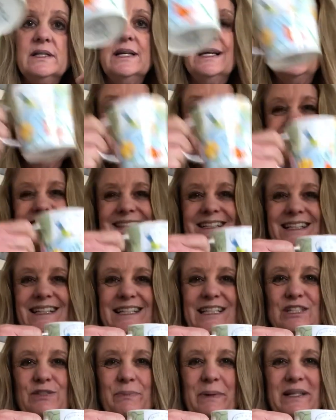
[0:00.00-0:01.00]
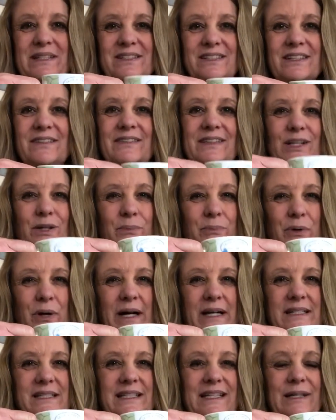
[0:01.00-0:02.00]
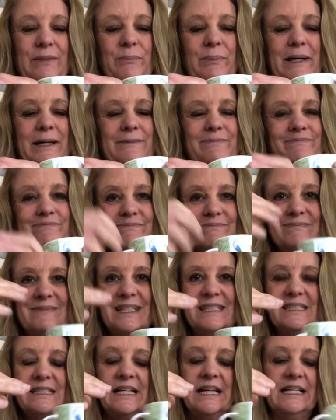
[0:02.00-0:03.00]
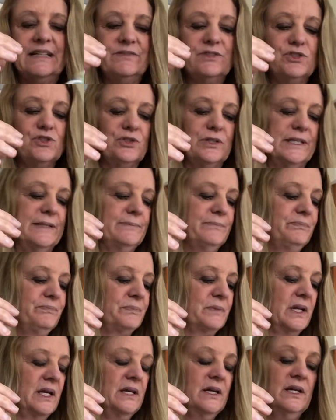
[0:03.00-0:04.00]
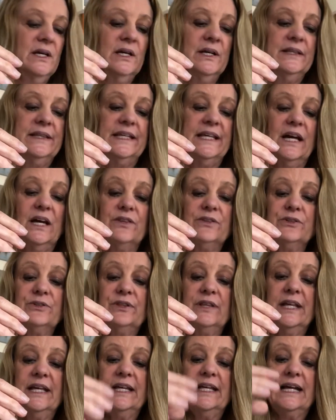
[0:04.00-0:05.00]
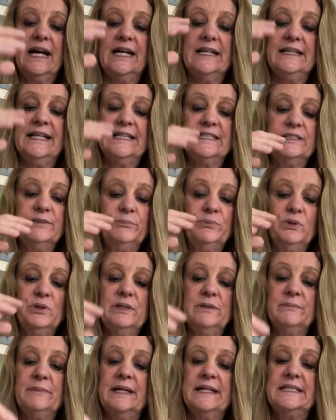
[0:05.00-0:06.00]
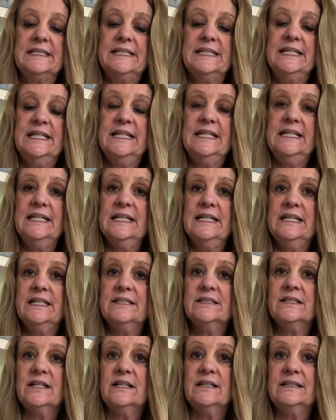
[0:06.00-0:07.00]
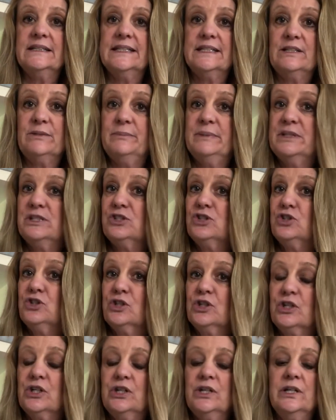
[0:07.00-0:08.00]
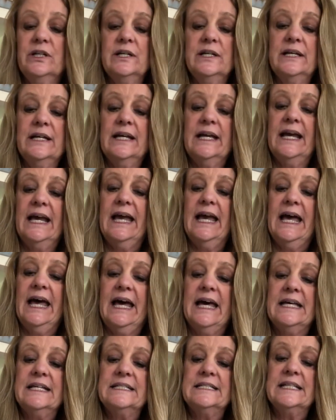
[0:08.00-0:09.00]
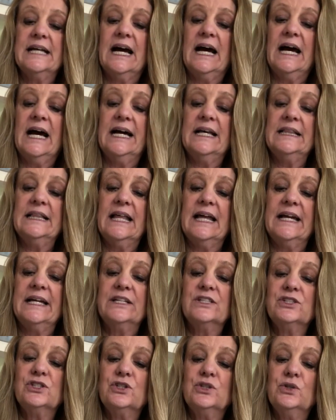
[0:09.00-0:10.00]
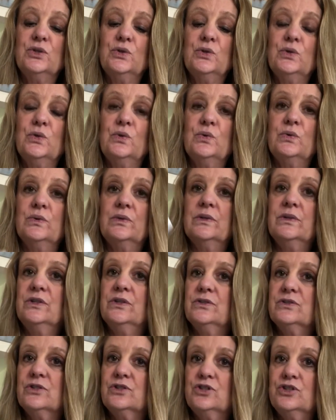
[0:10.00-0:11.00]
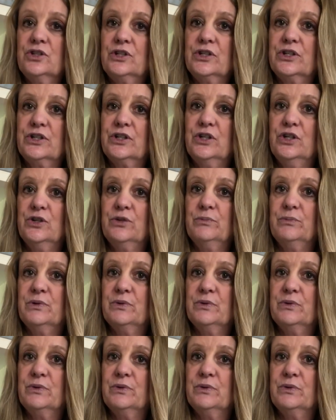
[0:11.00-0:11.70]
It's a little expensive, a little pricey, but it's kind of a treat. The other thing I like to put in my tea is a little bit of sugar. And I like to use a sugar cube.